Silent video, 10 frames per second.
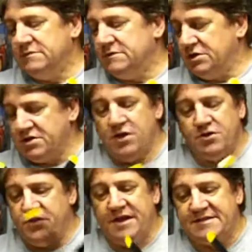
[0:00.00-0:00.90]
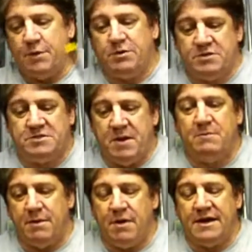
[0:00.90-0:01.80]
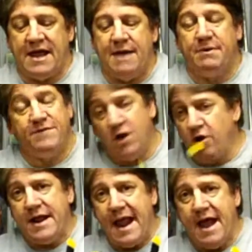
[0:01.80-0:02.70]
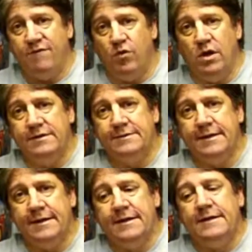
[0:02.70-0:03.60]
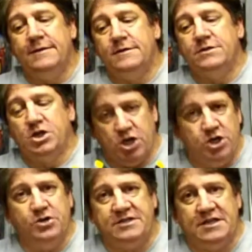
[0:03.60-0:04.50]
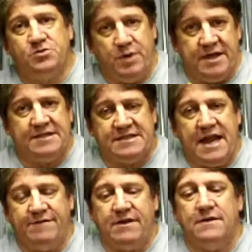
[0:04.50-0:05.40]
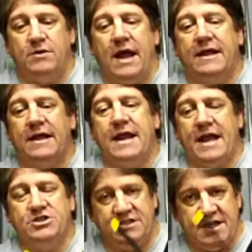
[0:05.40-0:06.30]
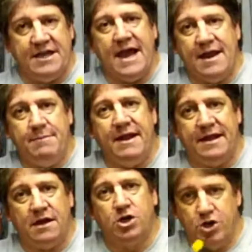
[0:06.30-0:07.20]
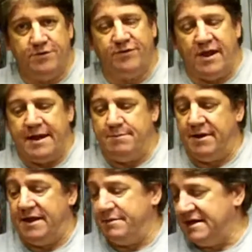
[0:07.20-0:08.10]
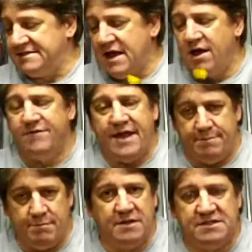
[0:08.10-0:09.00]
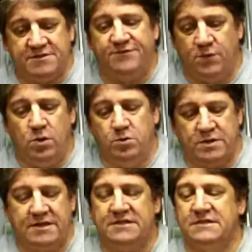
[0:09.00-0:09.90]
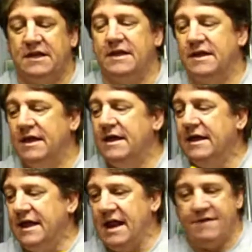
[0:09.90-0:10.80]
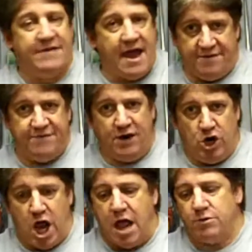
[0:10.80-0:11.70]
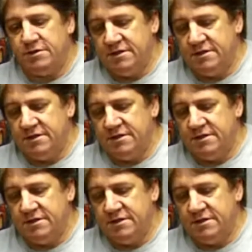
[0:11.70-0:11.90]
There's other things I would spend my money on. But if you already have one, the good news is we can save it. I can actually tell you how to make it a good flying plane, because now I've had months of fooling with this thing, and I've got it figured out.